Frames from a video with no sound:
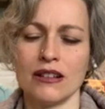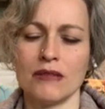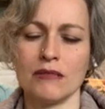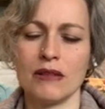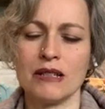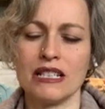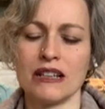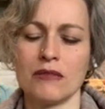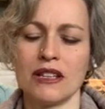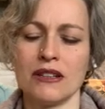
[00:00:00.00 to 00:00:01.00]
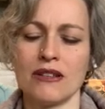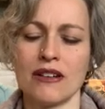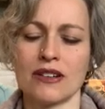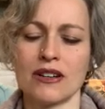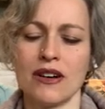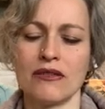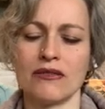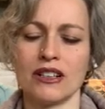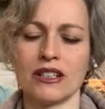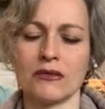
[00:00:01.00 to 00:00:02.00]
Maybe someone you have a
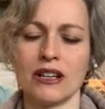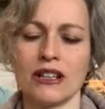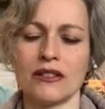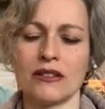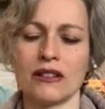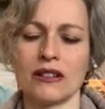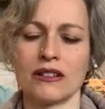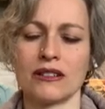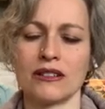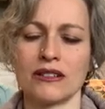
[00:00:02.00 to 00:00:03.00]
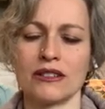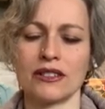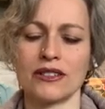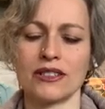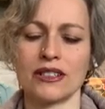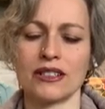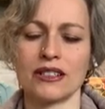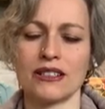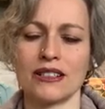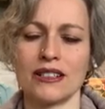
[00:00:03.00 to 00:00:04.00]
conflict with, or just
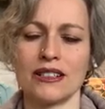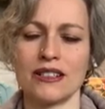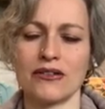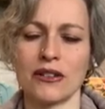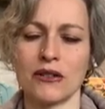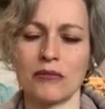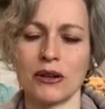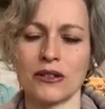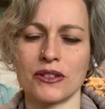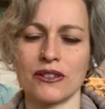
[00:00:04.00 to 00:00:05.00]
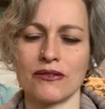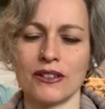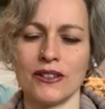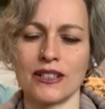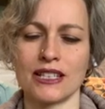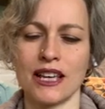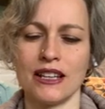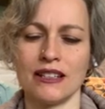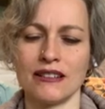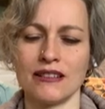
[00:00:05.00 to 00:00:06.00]
a difficult person for you to
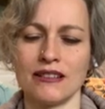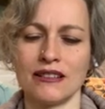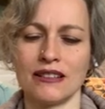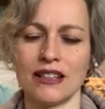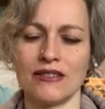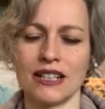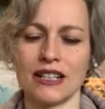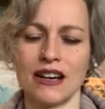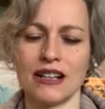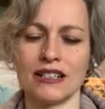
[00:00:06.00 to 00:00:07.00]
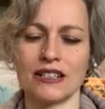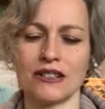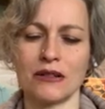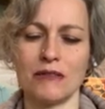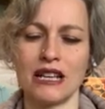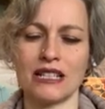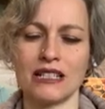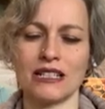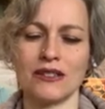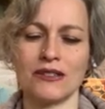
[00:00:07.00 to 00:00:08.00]
send loving kindness or metta
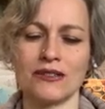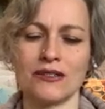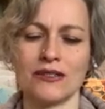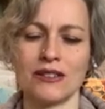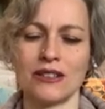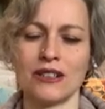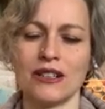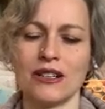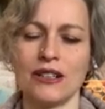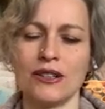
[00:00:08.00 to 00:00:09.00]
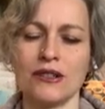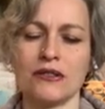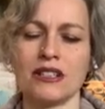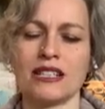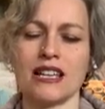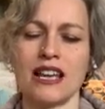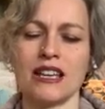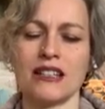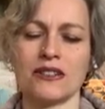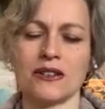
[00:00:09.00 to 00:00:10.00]
to. You can say
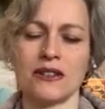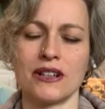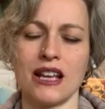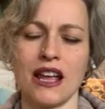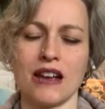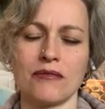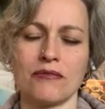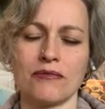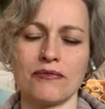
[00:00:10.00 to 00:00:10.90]
his or her name.